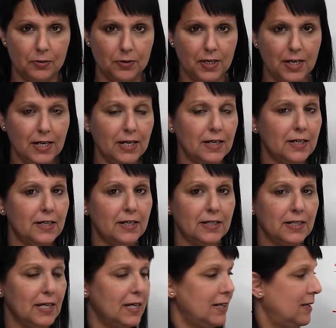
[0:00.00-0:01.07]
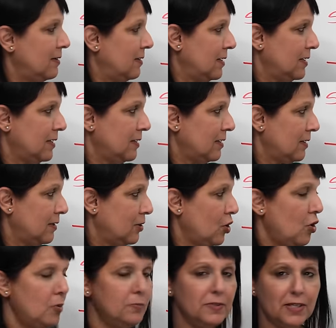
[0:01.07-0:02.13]
Okay? Again,
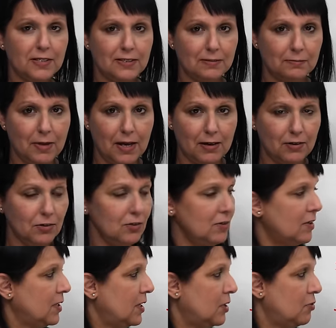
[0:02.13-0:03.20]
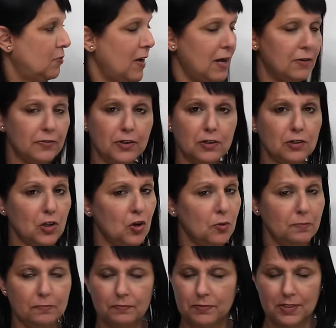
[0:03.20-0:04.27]
globe doesn't matter. Around the
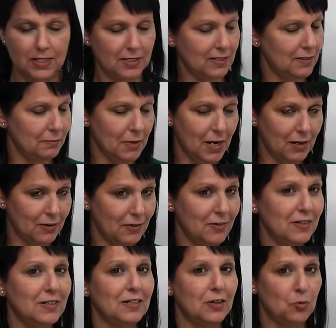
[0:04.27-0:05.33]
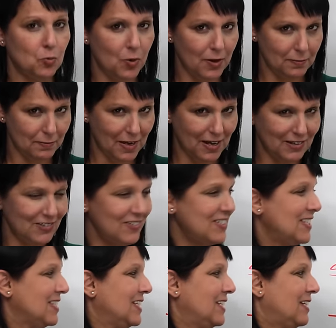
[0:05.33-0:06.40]
globe doesn't matter. What
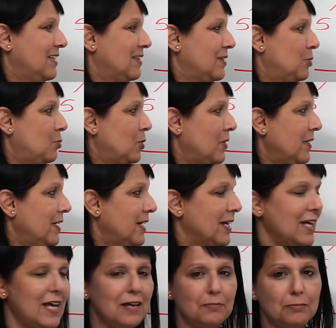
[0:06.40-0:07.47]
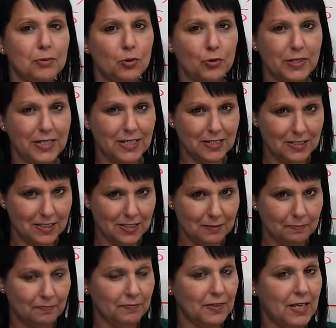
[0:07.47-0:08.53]
matters? The word employees.
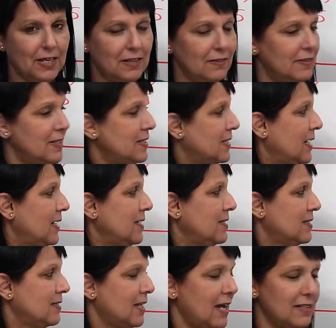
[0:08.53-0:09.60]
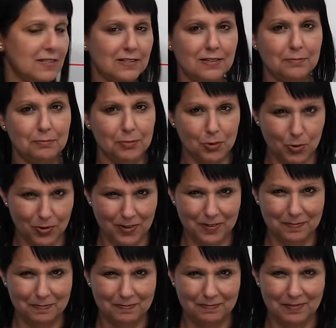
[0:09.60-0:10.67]
And in this case, that's plural.
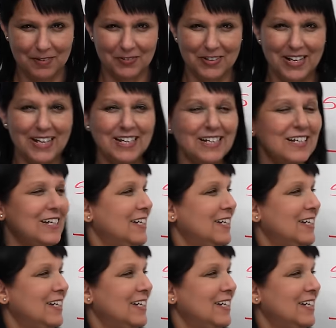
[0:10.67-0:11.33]
Okay?